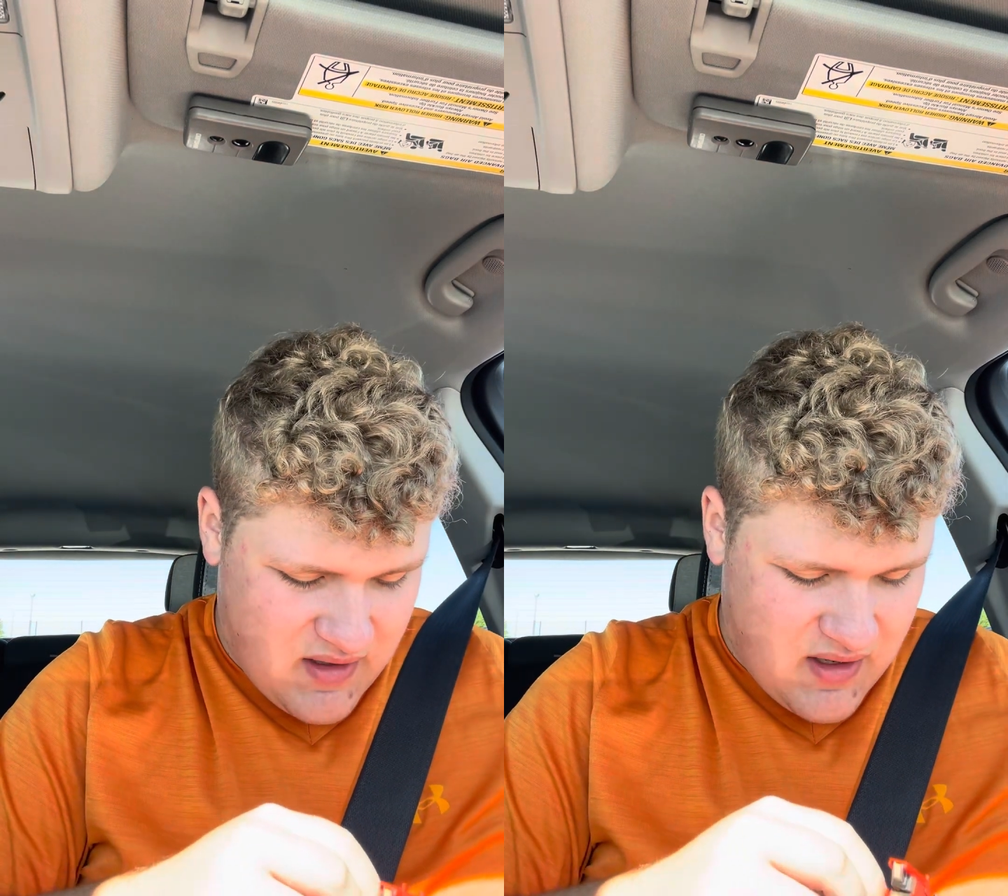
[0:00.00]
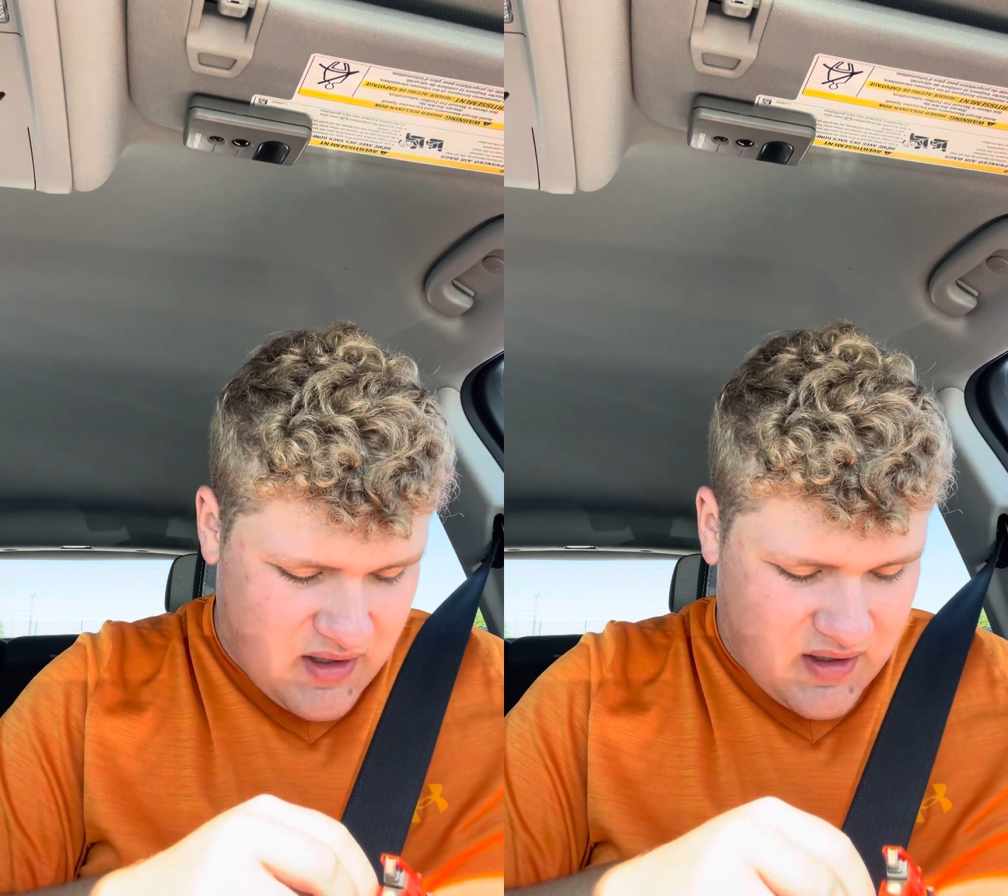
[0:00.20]

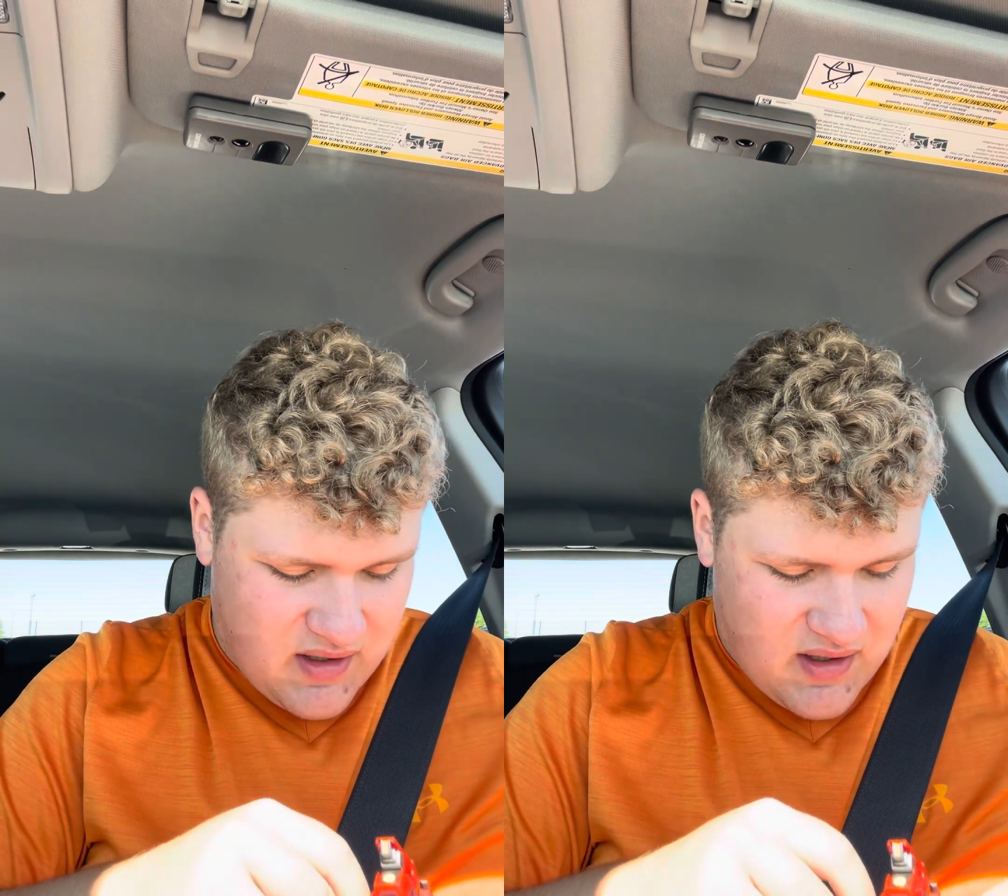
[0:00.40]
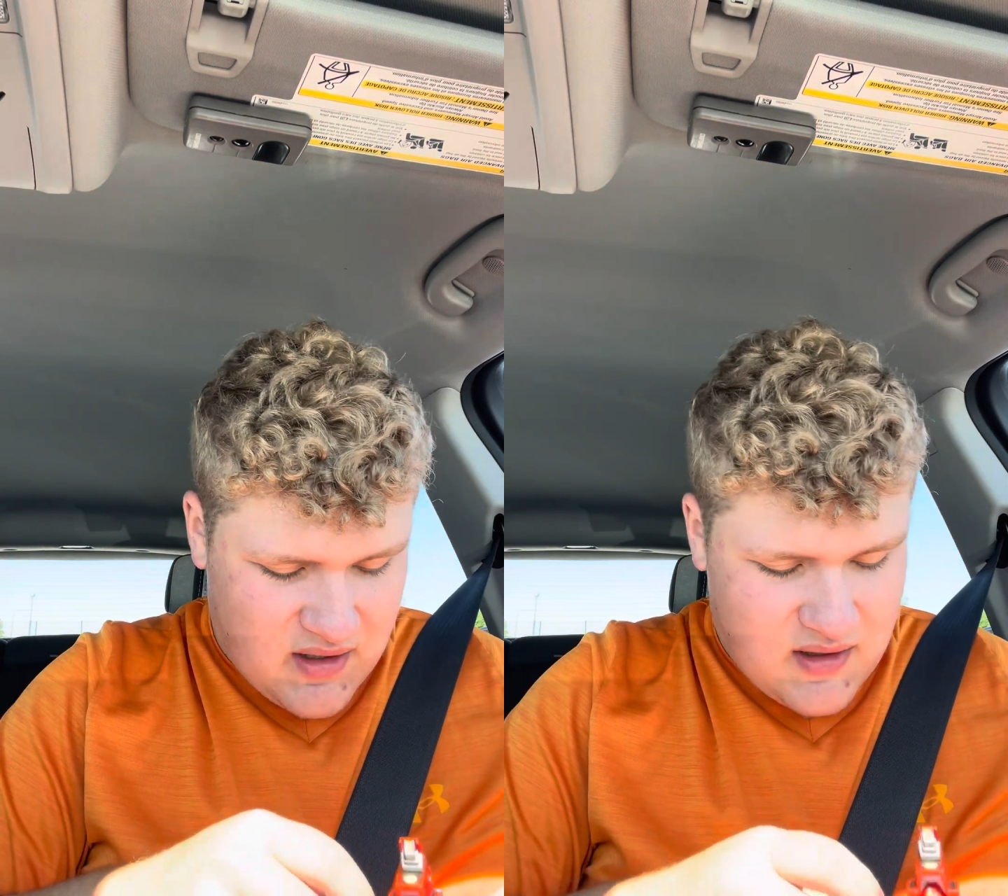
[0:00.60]
And
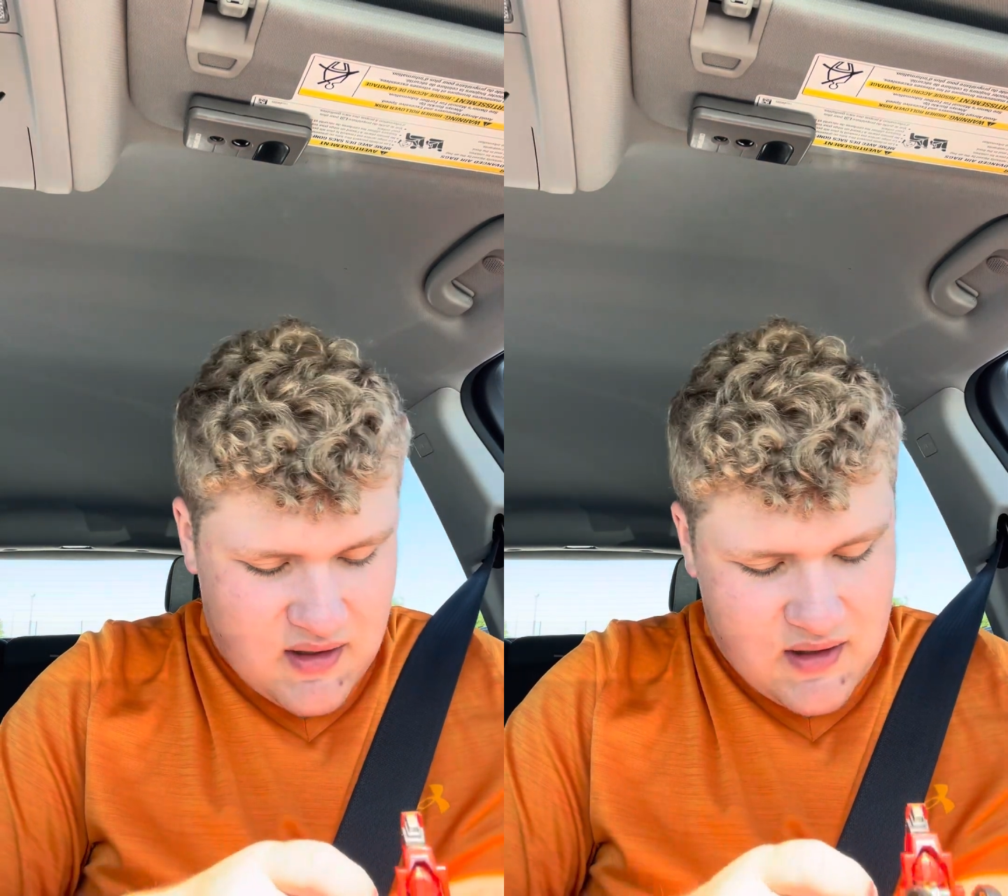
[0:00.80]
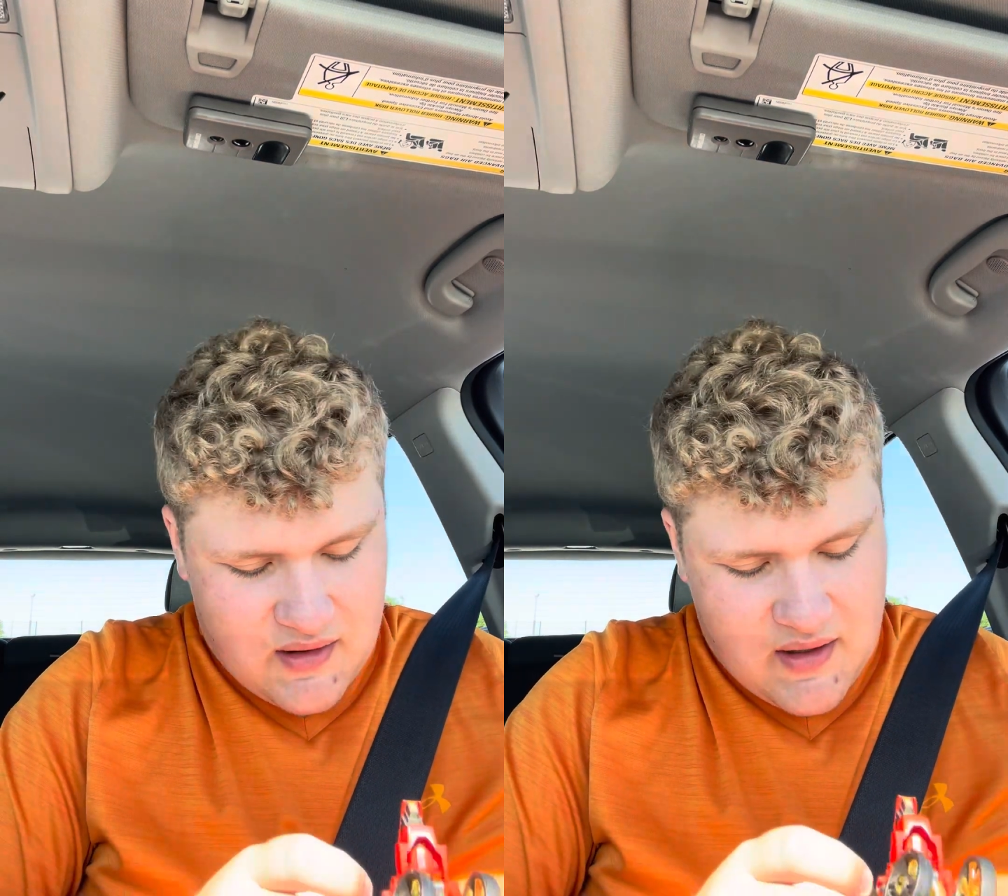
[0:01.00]

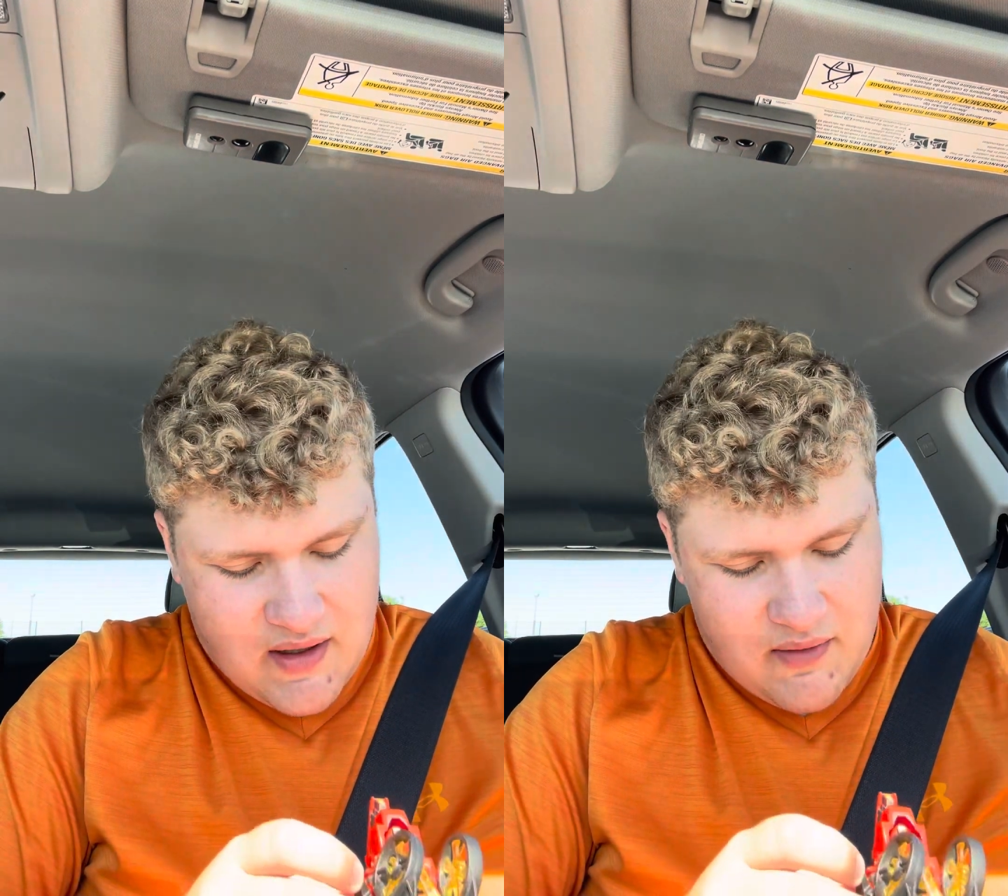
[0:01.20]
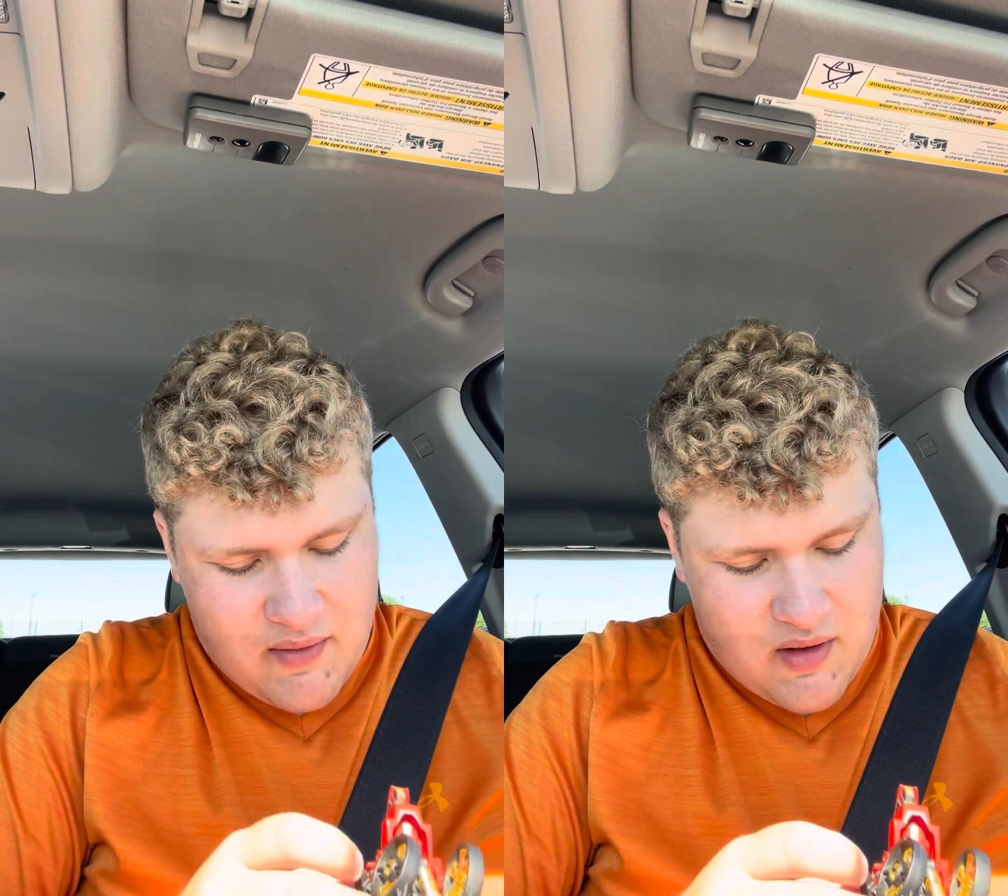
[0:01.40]
it
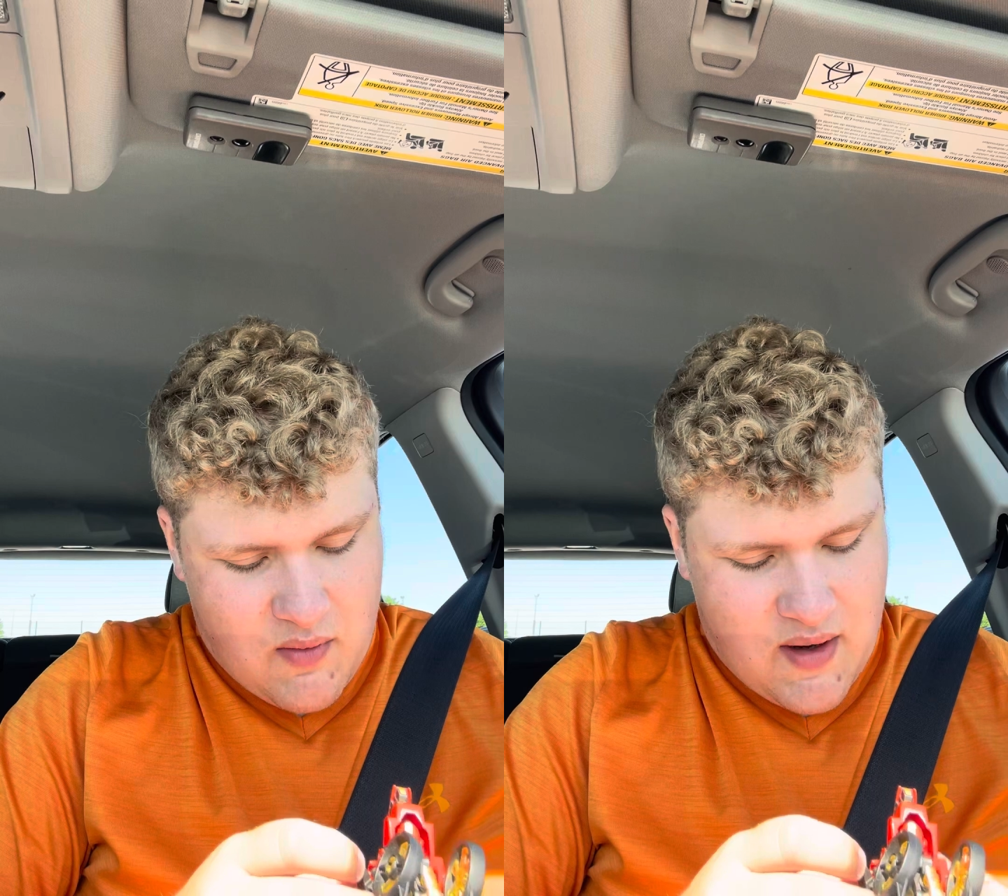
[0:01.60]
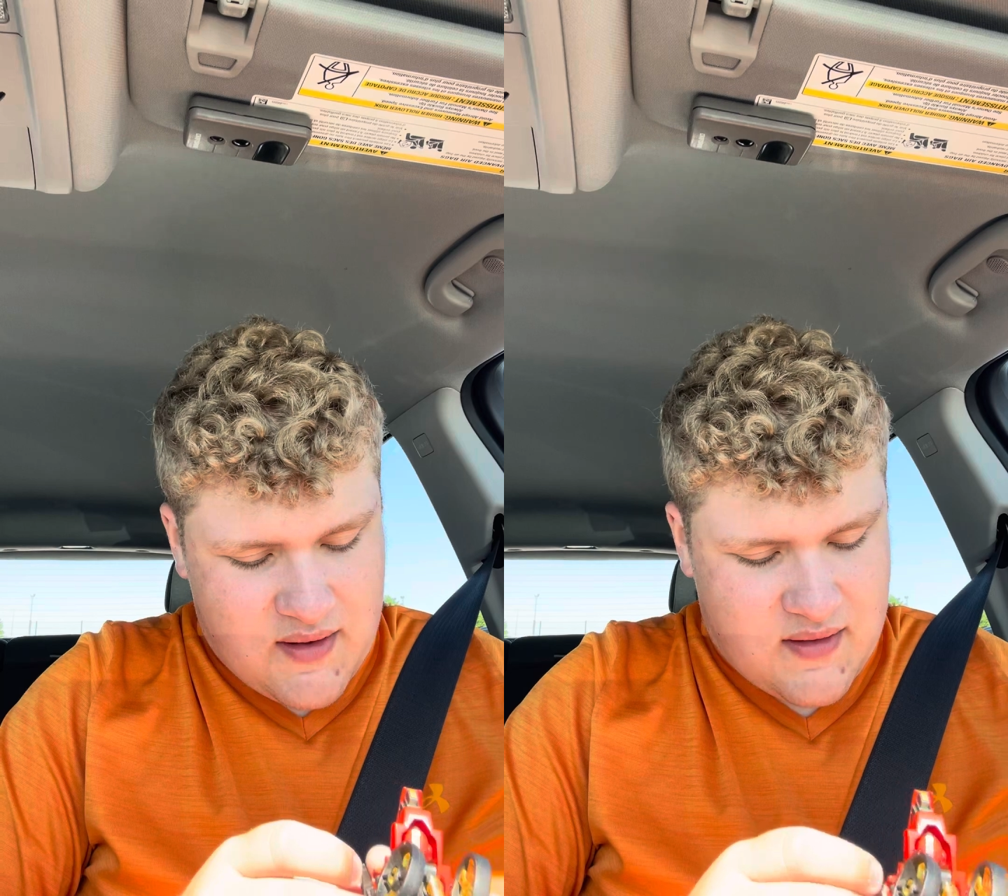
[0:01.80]
kind of
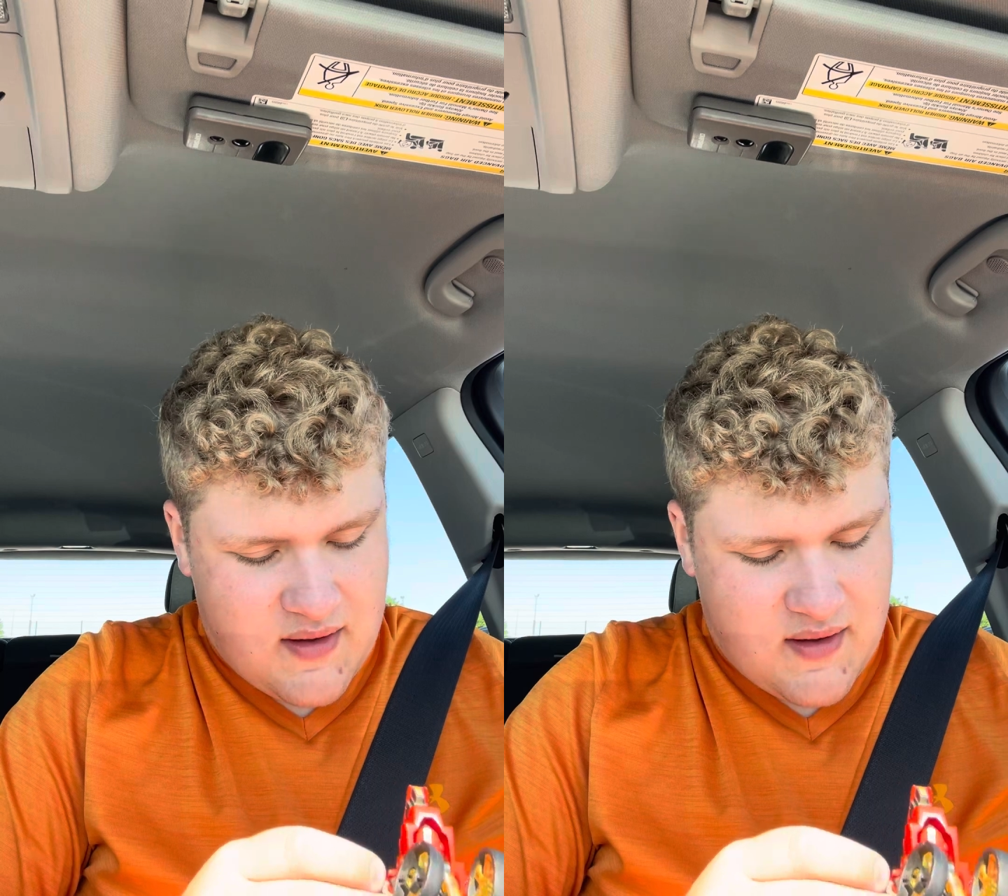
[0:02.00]
requests,